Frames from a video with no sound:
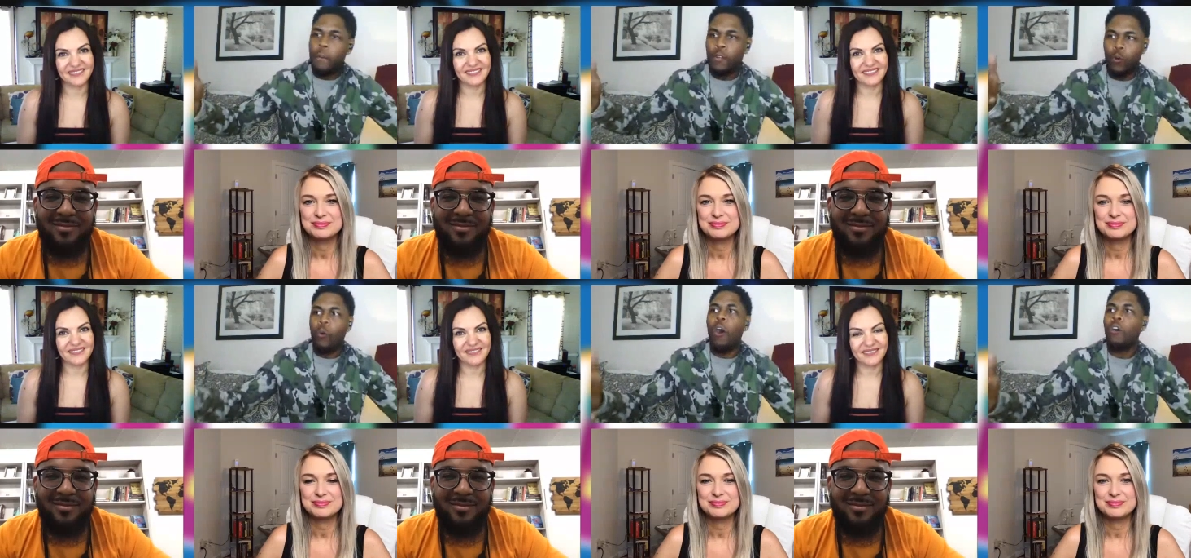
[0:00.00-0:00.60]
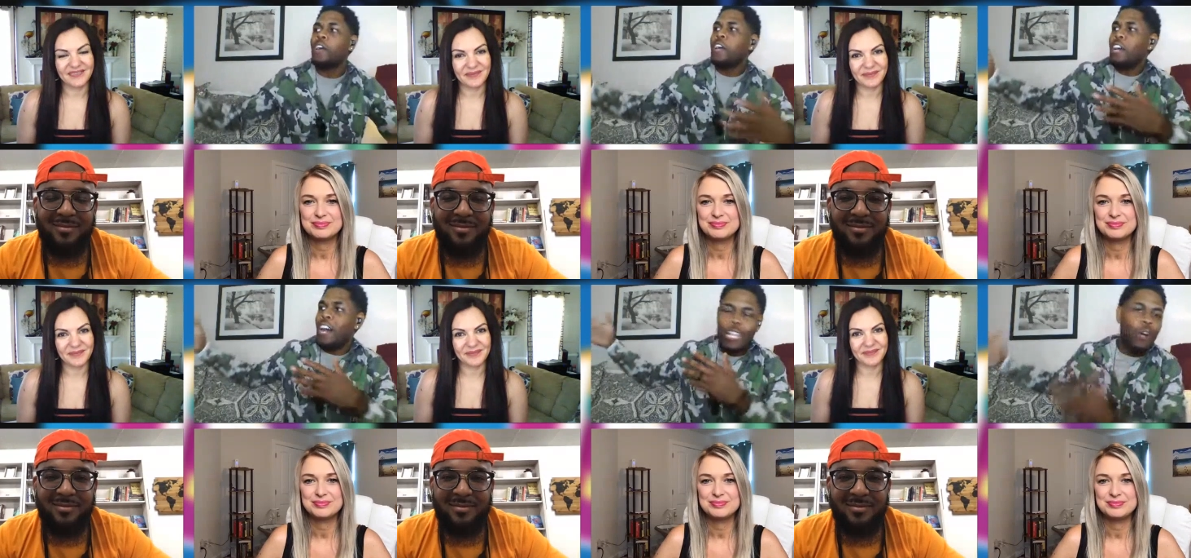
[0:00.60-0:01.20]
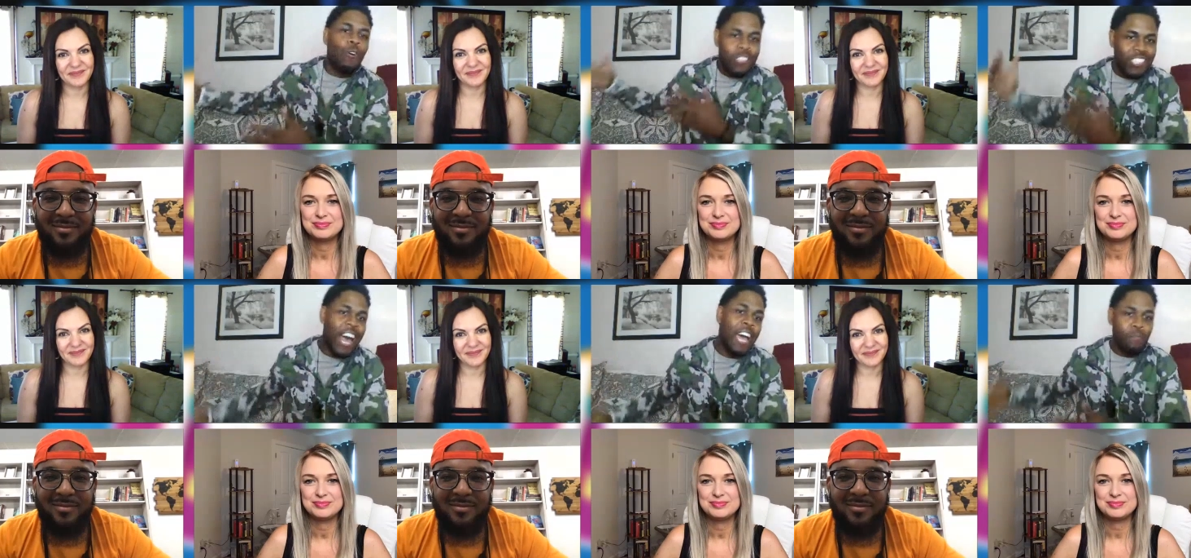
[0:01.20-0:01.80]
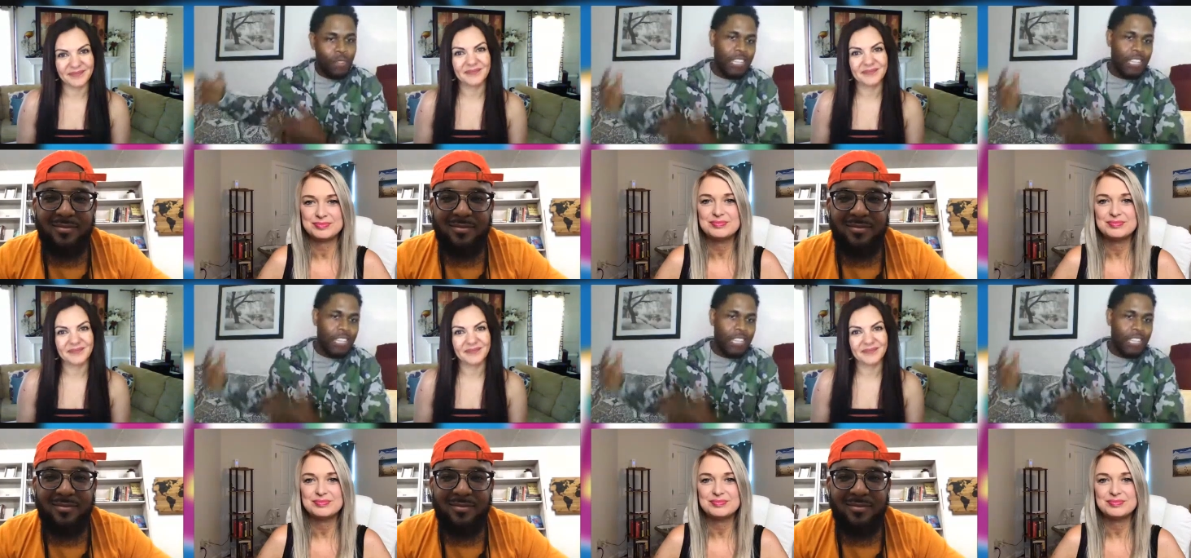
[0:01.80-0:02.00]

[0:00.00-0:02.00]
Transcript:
Speaker 1: able to walk alongside